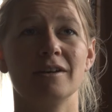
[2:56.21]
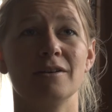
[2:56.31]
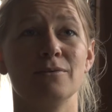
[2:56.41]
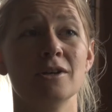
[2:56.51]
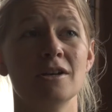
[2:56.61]

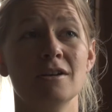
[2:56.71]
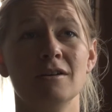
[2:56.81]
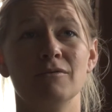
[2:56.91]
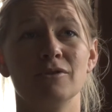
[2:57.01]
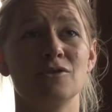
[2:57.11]
have
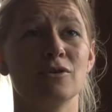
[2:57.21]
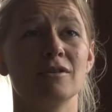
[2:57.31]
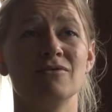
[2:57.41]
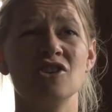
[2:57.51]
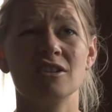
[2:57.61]

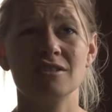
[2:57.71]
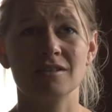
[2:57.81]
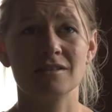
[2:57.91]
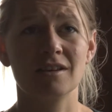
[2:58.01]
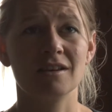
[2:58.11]
restorative
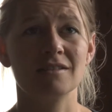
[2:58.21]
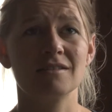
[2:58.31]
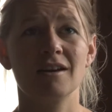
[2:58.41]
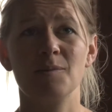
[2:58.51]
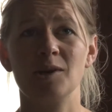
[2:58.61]
justice kids
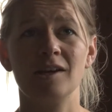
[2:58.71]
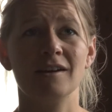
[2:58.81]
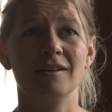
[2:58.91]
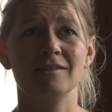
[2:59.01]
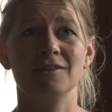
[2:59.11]
coming
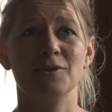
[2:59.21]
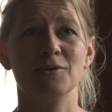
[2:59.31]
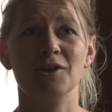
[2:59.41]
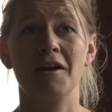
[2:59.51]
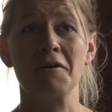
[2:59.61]
here, so
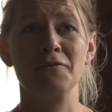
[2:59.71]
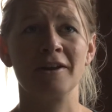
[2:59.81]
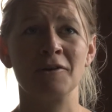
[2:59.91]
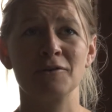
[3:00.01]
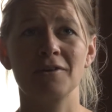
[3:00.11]
young
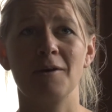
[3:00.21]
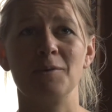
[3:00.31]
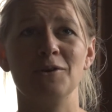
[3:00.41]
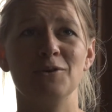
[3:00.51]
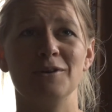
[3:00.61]
offenders come
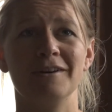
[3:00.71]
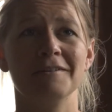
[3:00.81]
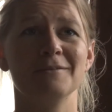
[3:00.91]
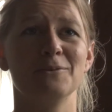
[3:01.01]
and do their